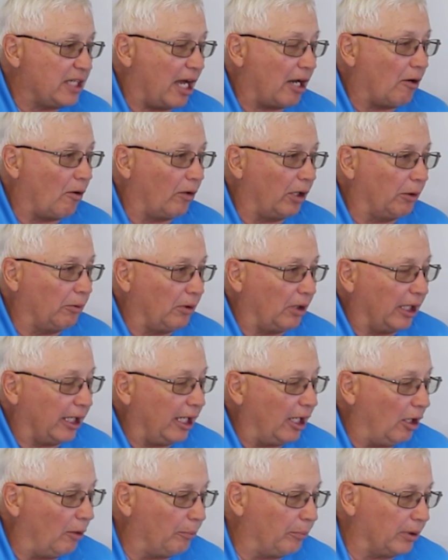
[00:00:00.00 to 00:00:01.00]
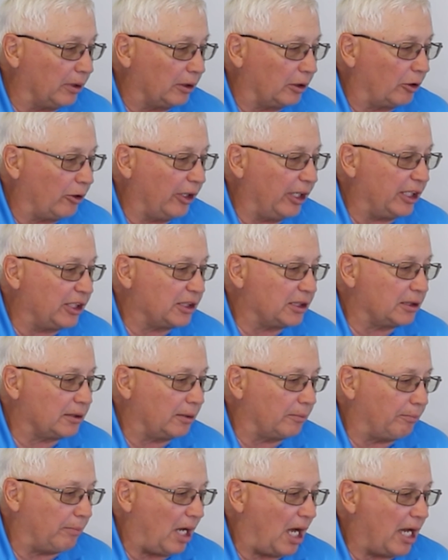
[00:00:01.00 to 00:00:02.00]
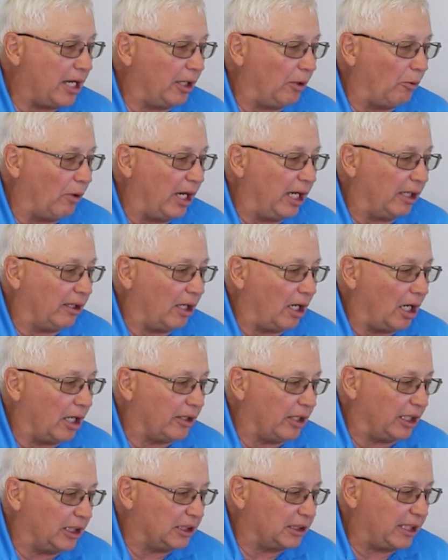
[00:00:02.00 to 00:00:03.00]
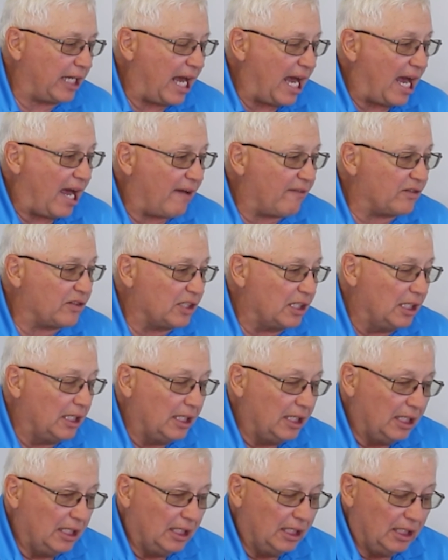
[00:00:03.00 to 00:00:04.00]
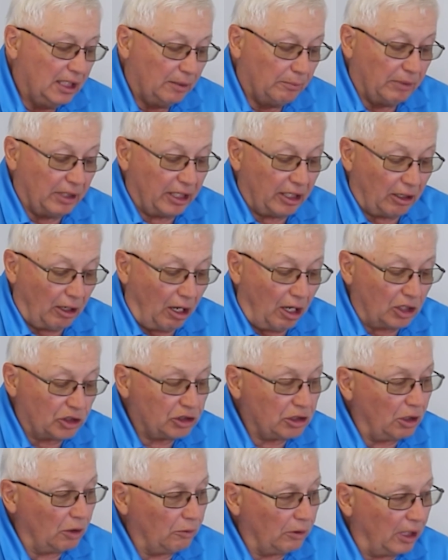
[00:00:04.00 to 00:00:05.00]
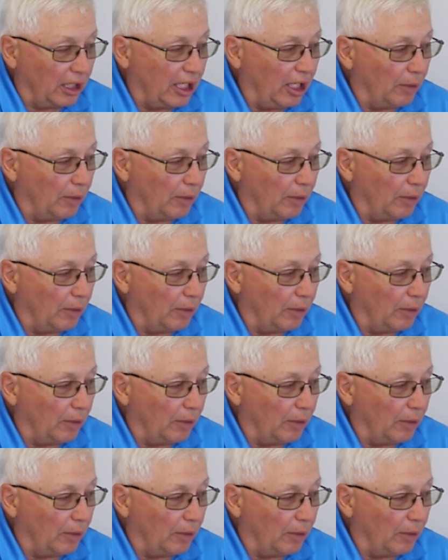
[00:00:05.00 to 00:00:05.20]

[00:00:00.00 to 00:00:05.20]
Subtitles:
not only will it help increase the body weight on these calves, but it also will